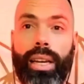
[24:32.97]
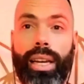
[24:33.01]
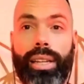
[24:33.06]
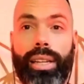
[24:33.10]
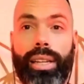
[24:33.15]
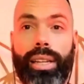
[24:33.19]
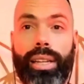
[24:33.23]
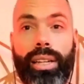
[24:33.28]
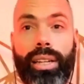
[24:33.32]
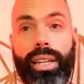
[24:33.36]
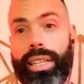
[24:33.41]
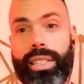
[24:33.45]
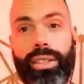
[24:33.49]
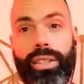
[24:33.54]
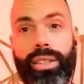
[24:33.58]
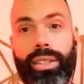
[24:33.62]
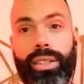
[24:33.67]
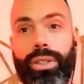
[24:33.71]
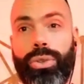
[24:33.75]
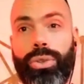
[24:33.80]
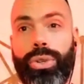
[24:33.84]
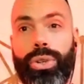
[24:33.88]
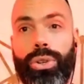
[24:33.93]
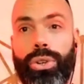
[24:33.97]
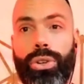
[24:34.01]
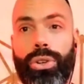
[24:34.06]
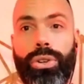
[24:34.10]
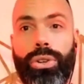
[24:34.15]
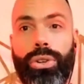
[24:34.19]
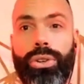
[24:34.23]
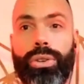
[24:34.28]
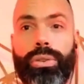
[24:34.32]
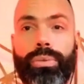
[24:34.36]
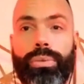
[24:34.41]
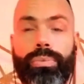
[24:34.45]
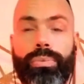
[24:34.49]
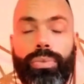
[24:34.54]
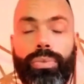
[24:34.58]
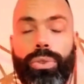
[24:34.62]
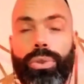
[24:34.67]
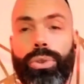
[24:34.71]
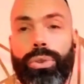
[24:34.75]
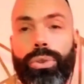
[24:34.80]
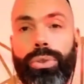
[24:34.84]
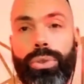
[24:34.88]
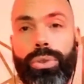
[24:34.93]
and listen to
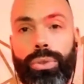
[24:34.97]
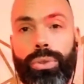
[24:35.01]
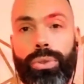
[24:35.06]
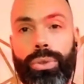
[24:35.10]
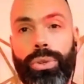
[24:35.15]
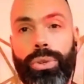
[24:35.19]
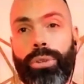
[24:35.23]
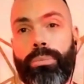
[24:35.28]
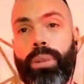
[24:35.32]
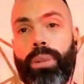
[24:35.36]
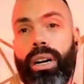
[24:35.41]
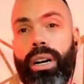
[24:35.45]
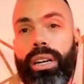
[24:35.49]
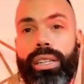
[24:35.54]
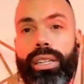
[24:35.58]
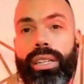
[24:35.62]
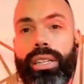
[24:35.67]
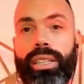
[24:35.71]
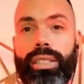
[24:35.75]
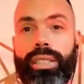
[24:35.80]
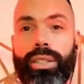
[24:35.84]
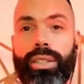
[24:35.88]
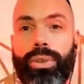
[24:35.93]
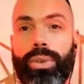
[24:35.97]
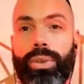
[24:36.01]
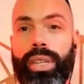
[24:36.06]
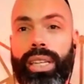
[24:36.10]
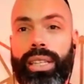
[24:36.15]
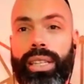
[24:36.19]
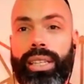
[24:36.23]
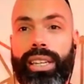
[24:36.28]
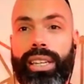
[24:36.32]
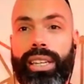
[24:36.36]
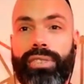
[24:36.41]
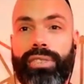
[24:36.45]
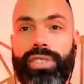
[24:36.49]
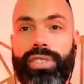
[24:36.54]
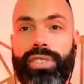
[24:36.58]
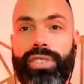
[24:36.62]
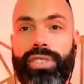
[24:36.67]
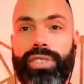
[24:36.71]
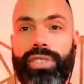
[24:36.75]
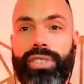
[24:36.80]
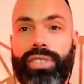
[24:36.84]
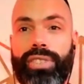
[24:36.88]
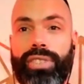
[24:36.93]
to your body. So it gives a
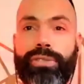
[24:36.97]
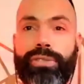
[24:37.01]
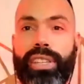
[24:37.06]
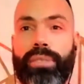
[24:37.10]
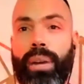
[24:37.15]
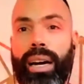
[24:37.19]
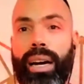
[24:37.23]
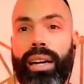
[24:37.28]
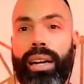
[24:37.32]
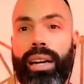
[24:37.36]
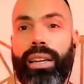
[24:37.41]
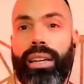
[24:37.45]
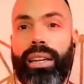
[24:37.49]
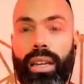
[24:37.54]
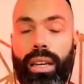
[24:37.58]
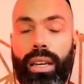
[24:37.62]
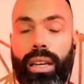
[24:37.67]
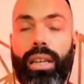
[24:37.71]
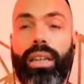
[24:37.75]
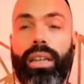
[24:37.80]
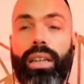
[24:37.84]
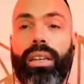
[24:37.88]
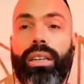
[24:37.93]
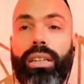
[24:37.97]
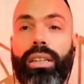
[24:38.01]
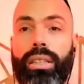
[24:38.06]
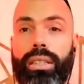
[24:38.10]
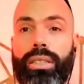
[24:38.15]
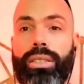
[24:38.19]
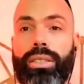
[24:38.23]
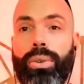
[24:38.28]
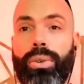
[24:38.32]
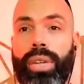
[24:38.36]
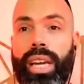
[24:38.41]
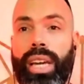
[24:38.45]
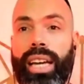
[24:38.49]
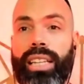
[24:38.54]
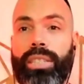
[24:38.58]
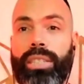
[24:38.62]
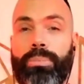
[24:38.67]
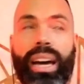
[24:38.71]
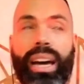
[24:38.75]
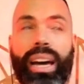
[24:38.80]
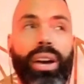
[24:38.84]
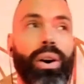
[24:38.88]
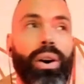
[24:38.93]
lot of feedback. So
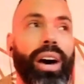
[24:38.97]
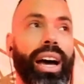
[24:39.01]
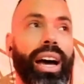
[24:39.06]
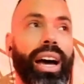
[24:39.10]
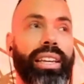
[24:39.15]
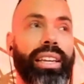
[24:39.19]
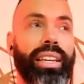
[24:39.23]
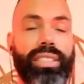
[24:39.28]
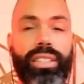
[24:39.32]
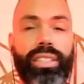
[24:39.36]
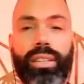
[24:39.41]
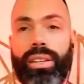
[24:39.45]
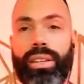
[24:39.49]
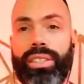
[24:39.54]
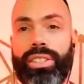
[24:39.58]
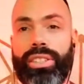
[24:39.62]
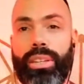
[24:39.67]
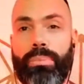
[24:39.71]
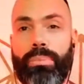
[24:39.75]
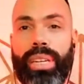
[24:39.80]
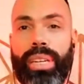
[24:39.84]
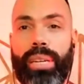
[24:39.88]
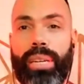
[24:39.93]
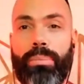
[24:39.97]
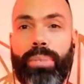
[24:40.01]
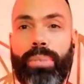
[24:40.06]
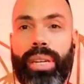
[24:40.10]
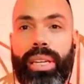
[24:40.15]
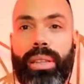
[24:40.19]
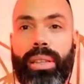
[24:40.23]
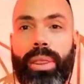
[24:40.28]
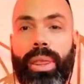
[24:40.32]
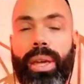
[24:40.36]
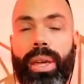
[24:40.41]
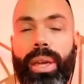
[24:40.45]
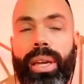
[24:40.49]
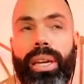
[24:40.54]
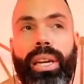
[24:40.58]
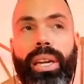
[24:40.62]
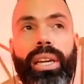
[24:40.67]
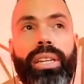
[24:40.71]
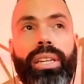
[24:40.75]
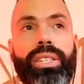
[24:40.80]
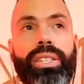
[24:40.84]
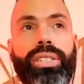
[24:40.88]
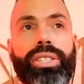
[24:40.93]
yes, biohack is a big thing.
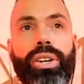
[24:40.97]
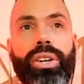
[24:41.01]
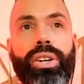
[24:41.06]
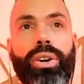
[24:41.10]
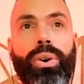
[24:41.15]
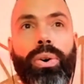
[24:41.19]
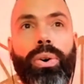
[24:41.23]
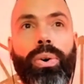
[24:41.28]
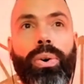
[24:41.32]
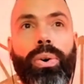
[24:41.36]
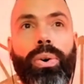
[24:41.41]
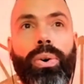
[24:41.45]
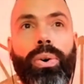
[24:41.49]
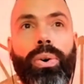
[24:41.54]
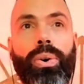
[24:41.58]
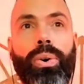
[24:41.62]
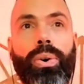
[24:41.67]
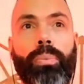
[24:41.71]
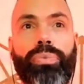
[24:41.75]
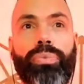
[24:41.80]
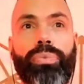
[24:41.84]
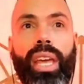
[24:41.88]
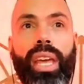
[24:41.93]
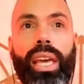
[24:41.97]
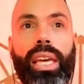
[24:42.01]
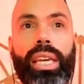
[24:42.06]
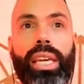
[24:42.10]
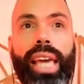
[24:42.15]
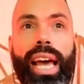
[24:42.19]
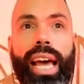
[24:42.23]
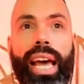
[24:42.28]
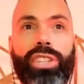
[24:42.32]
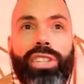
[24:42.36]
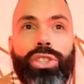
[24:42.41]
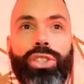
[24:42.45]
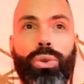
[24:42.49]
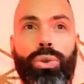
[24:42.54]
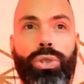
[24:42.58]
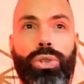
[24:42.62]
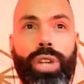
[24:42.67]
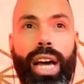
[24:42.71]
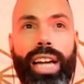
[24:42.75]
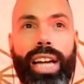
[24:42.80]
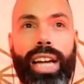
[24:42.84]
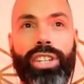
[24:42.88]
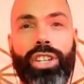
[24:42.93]
So yeah,
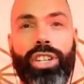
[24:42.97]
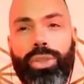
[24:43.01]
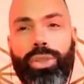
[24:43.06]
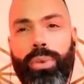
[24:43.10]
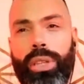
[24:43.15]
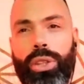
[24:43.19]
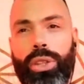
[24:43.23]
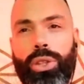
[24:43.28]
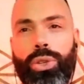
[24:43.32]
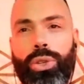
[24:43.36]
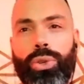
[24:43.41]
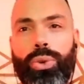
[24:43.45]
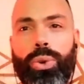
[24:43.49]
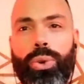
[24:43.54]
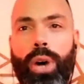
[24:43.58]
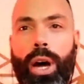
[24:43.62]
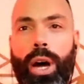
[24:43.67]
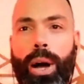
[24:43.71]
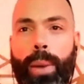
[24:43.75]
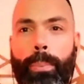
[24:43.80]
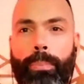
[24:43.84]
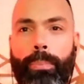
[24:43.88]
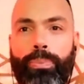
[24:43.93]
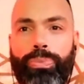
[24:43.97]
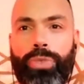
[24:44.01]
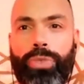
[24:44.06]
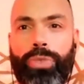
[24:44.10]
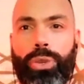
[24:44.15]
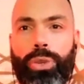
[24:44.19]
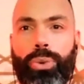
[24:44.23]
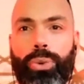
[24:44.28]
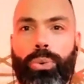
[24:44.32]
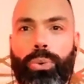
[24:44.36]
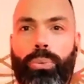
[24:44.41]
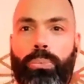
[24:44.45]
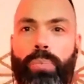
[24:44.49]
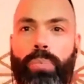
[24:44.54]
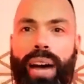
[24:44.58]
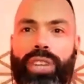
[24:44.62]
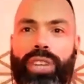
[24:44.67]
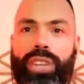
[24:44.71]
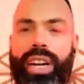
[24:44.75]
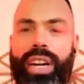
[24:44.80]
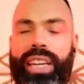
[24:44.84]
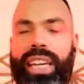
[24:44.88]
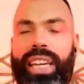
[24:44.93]
so I just want to
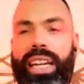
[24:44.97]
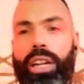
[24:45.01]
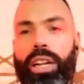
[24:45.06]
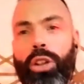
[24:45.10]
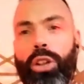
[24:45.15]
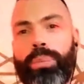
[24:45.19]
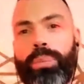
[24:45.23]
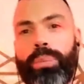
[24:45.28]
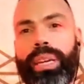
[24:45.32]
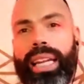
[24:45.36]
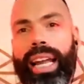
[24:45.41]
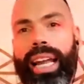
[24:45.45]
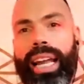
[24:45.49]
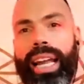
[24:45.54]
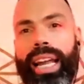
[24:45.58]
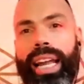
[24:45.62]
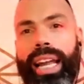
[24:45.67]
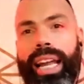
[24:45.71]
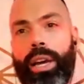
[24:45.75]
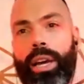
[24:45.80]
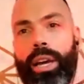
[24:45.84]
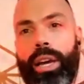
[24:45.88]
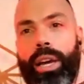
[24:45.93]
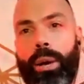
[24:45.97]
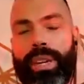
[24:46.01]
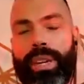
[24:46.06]
backtrack a little bit, like